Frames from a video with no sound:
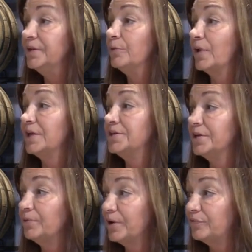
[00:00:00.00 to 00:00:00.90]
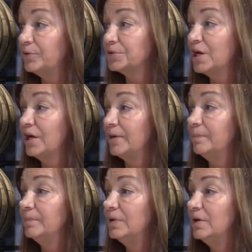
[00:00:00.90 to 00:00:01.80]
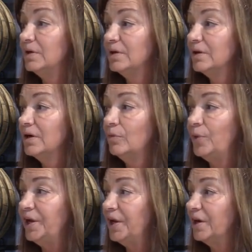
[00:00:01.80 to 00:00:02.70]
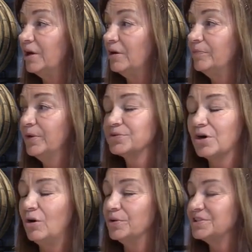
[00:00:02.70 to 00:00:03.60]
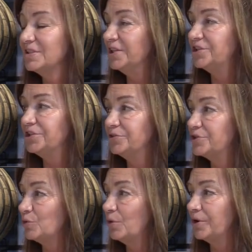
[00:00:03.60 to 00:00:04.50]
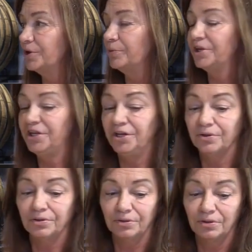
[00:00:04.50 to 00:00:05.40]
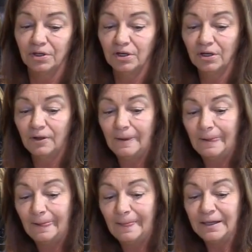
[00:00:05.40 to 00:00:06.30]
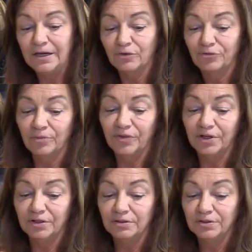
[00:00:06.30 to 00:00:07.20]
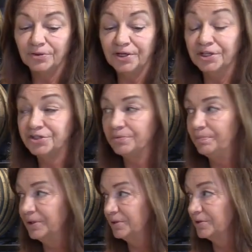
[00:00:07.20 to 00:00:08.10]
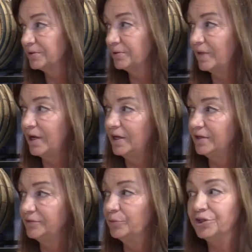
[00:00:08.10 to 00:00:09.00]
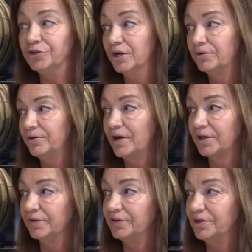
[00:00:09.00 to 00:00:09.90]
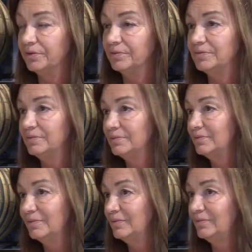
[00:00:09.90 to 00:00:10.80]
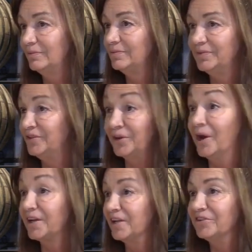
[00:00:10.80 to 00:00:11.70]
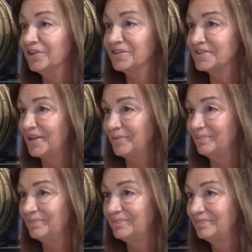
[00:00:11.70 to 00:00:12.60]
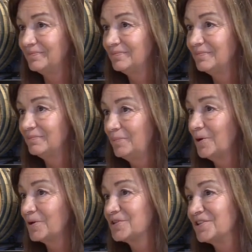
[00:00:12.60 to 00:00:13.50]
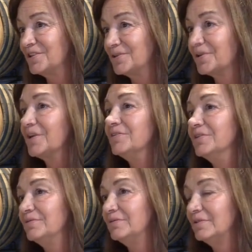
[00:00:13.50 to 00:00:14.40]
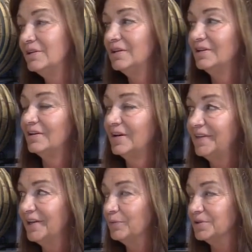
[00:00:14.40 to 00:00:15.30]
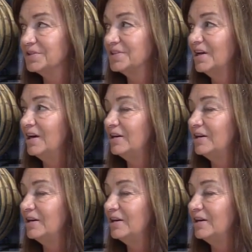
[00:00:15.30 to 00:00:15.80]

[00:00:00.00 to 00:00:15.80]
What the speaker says: And then when I did run full time, there was always issues to where you would hear, you know, from your engine builder that, well, you know, they're not giving you the same parts that they're giving. I think it was